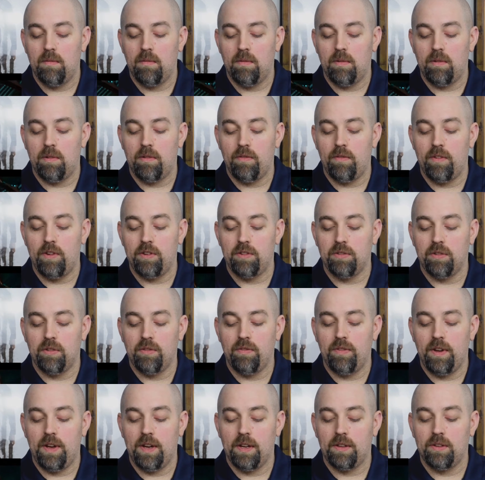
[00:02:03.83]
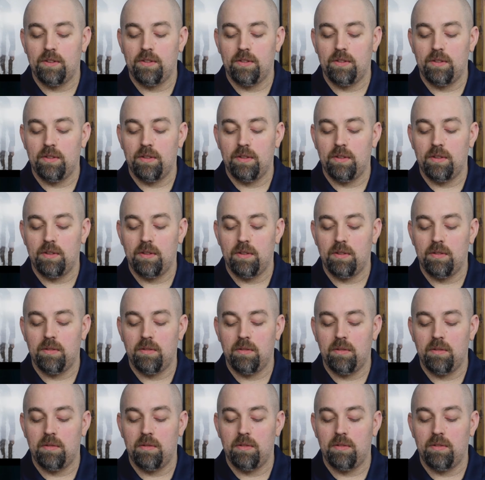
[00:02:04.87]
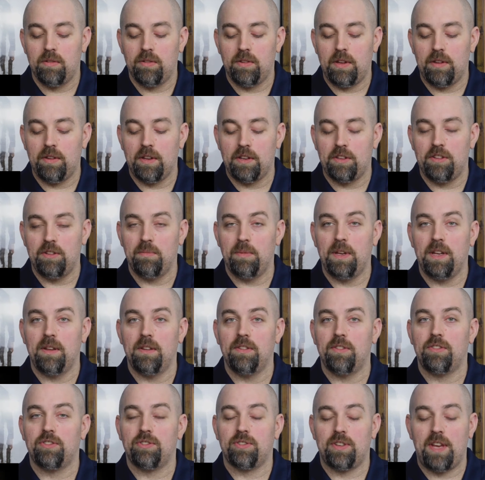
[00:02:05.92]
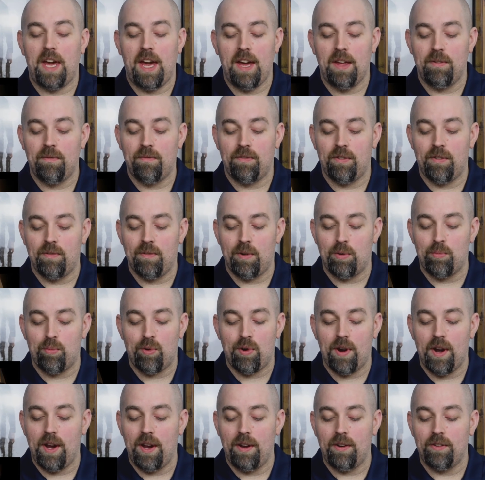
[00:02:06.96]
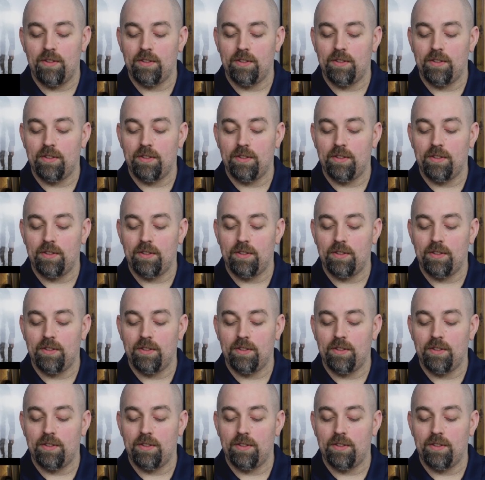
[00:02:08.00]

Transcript: No visual effects. Sounds like she's being scanned from her brain or